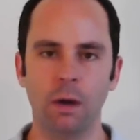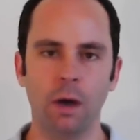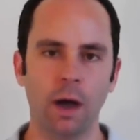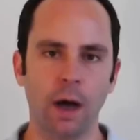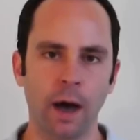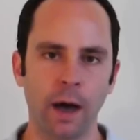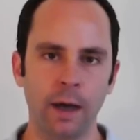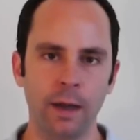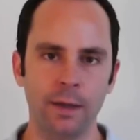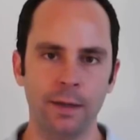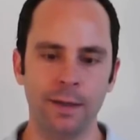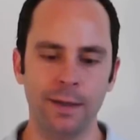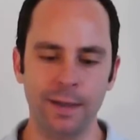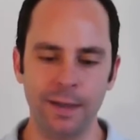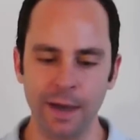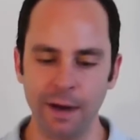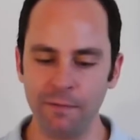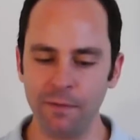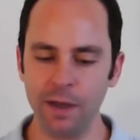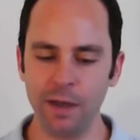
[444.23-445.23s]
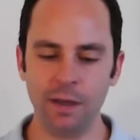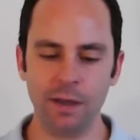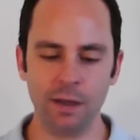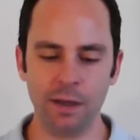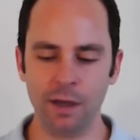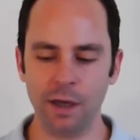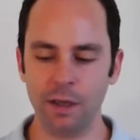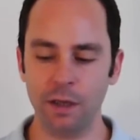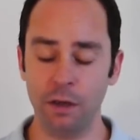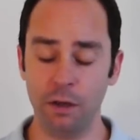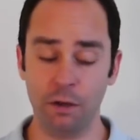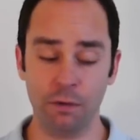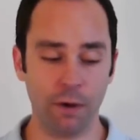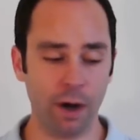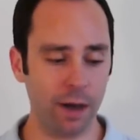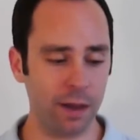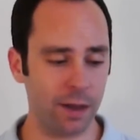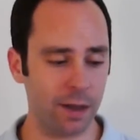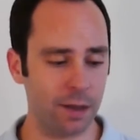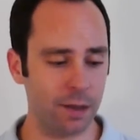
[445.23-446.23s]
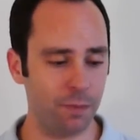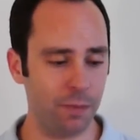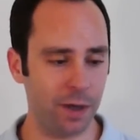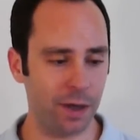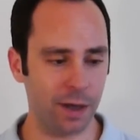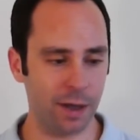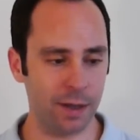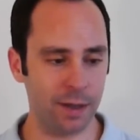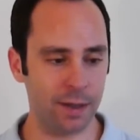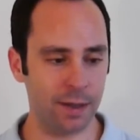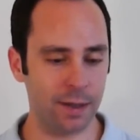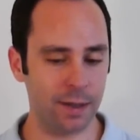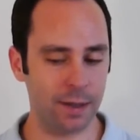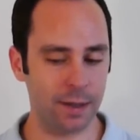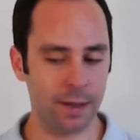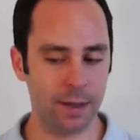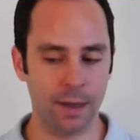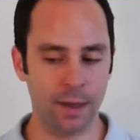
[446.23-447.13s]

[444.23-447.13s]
I definitely suggest you try this because